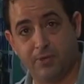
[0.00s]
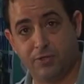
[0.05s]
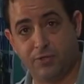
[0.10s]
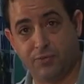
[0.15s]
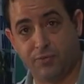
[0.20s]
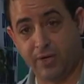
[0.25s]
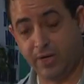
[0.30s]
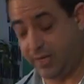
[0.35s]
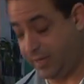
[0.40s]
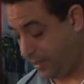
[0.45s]

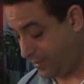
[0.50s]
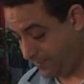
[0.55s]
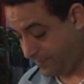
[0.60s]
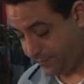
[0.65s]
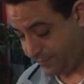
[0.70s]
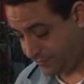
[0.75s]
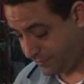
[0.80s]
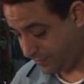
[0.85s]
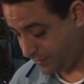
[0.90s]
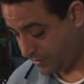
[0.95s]
reading.
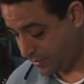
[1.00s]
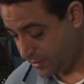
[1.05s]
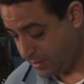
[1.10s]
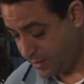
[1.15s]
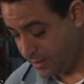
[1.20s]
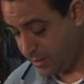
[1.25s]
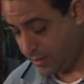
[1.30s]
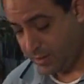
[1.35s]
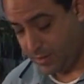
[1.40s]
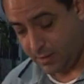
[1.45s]

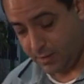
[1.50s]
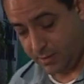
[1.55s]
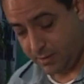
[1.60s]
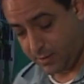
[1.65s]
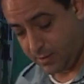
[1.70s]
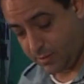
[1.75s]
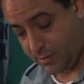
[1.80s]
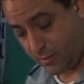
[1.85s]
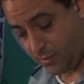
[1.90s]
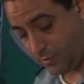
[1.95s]

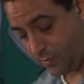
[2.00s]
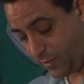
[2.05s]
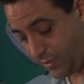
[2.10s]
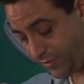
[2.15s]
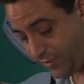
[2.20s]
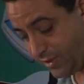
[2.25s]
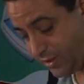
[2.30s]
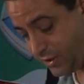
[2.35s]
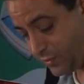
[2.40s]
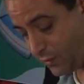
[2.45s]

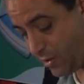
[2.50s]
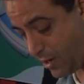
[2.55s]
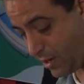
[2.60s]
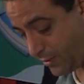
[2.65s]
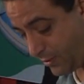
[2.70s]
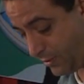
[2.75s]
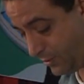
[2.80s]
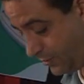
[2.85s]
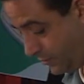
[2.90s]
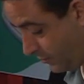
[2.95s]
With this
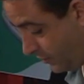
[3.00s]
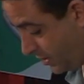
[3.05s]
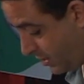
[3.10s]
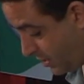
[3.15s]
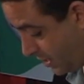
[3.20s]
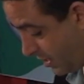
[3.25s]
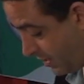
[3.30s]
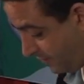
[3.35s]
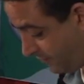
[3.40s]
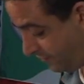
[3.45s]
water, we
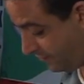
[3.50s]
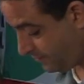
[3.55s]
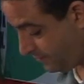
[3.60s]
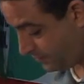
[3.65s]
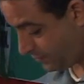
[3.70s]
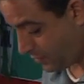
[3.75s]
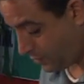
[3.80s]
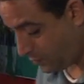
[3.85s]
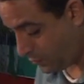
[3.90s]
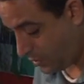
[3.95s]
have
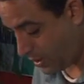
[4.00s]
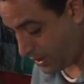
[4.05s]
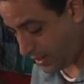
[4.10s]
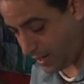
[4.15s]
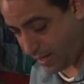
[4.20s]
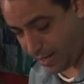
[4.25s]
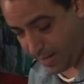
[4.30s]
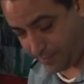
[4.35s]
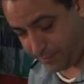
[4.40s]
1 amp